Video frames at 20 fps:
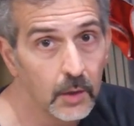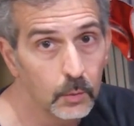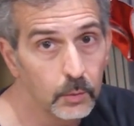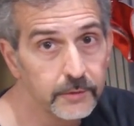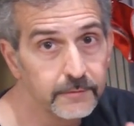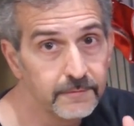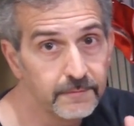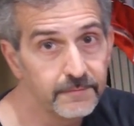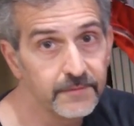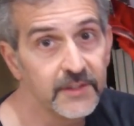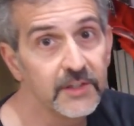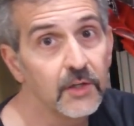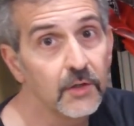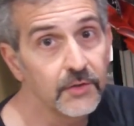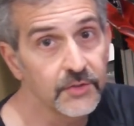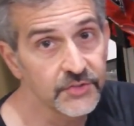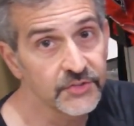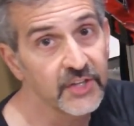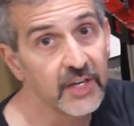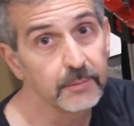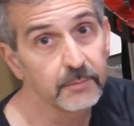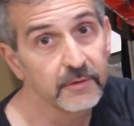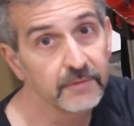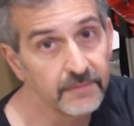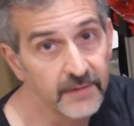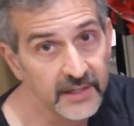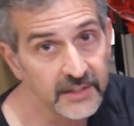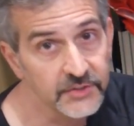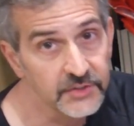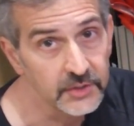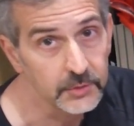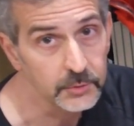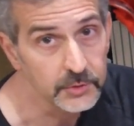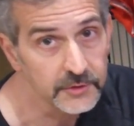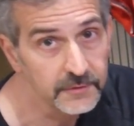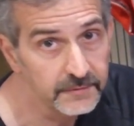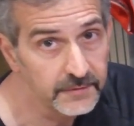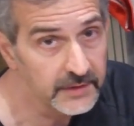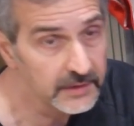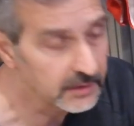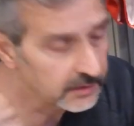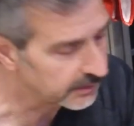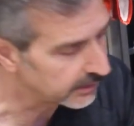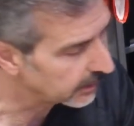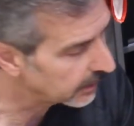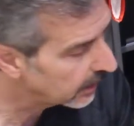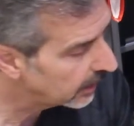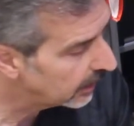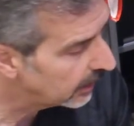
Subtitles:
would feel the same effects he was feeling.